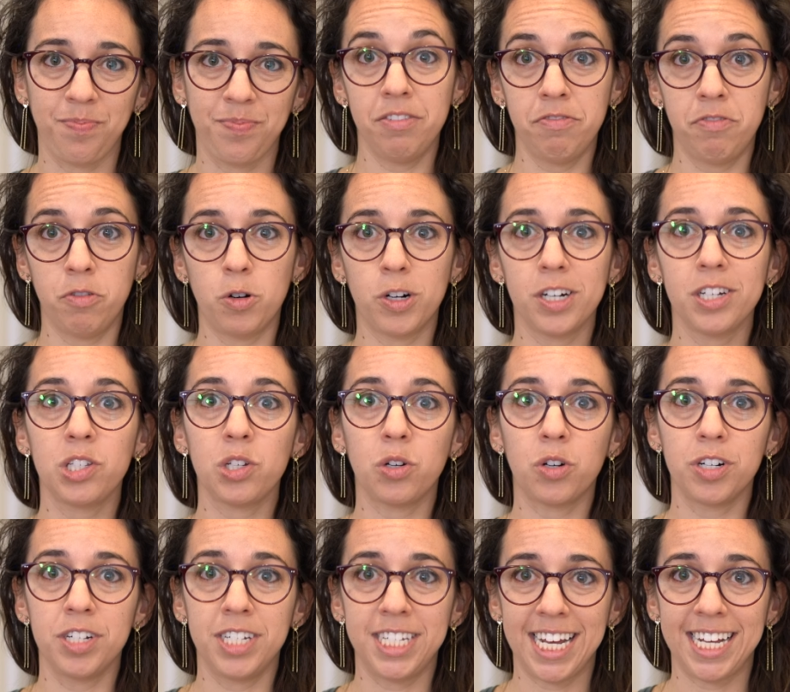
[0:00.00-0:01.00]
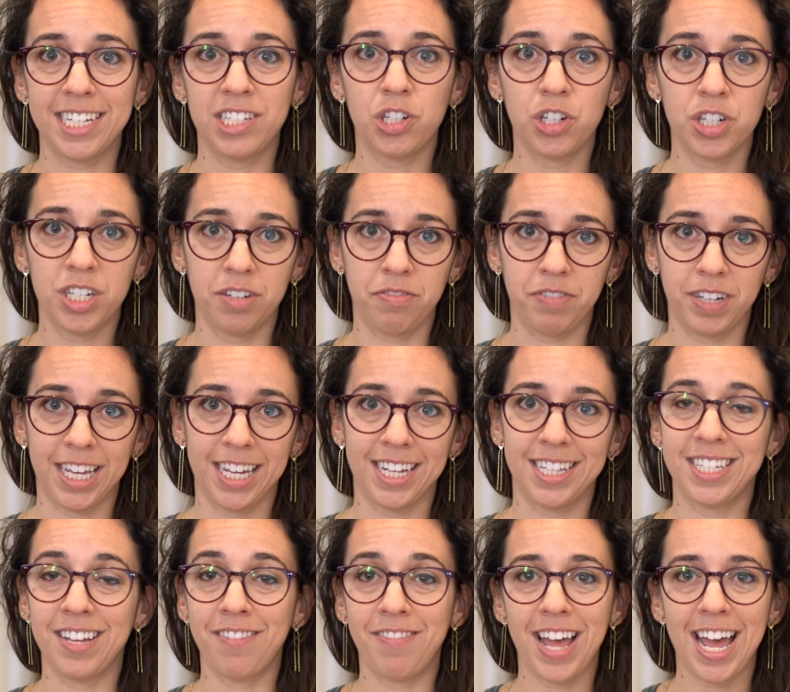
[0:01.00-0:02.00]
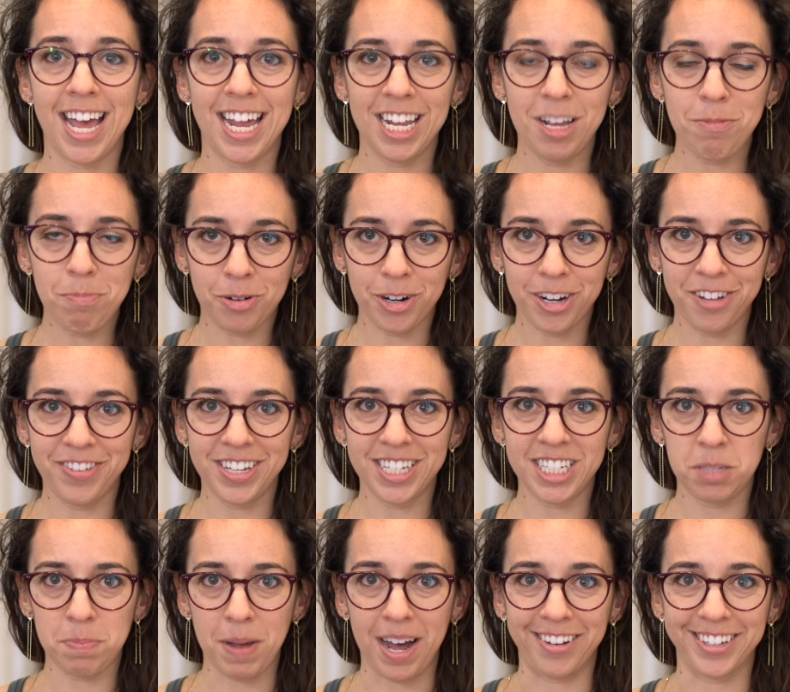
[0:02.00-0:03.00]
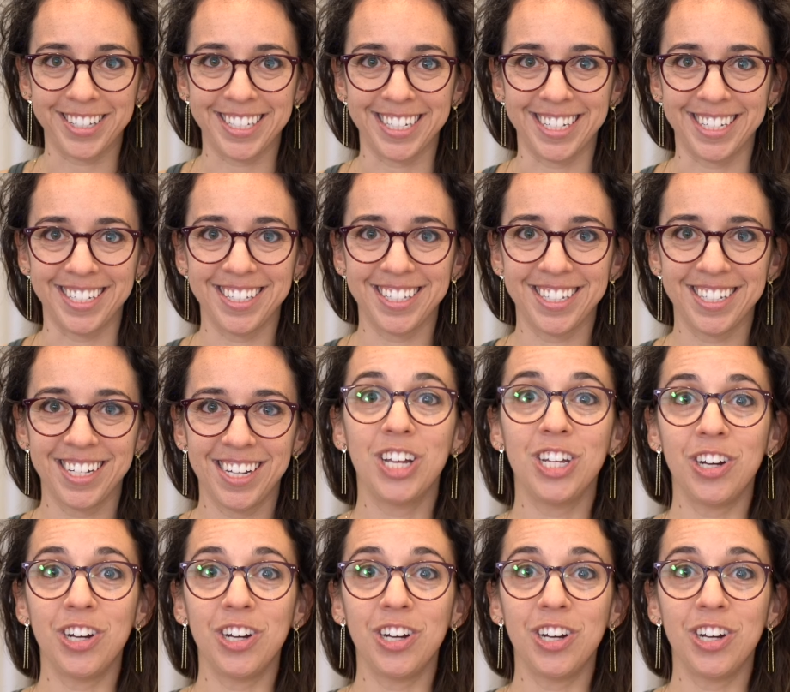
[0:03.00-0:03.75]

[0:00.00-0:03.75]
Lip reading: divorce or death certificates of any previous spouses,